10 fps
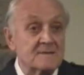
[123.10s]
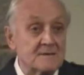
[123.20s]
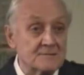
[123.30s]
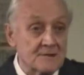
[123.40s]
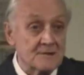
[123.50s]

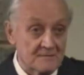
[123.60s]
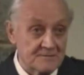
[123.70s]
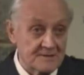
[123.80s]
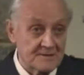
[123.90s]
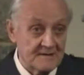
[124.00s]
better than
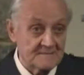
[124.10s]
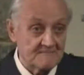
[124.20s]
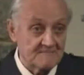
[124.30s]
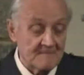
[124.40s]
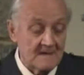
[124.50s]
solar
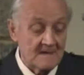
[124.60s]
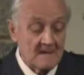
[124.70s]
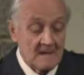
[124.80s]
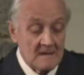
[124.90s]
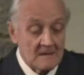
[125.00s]
cell.
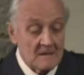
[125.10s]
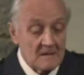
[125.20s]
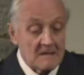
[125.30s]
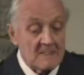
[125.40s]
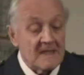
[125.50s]

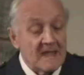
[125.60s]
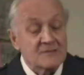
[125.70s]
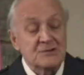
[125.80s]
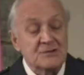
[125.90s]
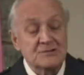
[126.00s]

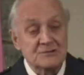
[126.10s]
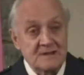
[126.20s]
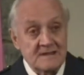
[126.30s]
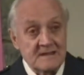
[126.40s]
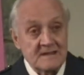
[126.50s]
The
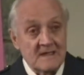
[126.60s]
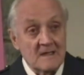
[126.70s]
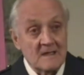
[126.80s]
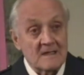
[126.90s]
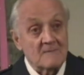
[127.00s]

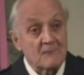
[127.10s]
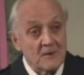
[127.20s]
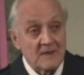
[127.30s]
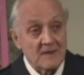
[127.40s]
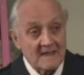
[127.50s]
SUG
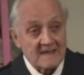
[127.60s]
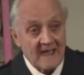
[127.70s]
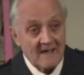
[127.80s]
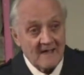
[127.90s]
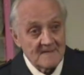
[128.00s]
can fill
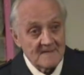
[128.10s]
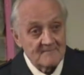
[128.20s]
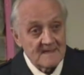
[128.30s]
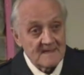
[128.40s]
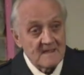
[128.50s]
that gap.
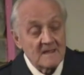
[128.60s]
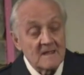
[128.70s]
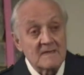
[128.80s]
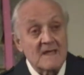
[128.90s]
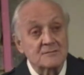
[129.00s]

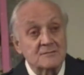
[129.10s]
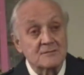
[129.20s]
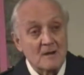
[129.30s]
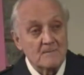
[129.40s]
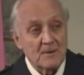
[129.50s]

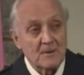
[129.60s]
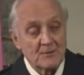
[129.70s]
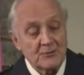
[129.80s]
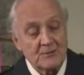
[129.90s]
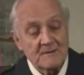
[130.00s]
There's no
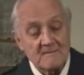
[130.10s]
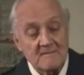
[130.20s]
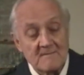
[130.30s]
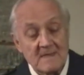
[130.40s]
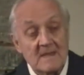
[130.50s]

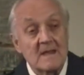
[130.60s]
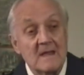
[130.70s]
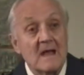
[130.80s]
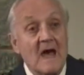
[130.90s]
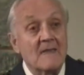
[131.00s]
pollution
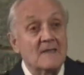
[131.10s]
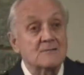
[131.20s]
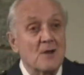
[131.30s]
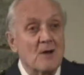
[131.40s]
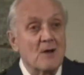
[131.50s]

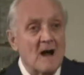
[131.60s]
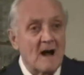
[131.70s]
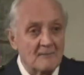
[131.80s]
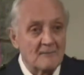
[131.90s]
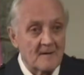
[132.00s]
and there's
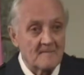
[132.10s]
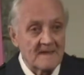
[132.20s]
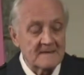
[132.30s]
no harm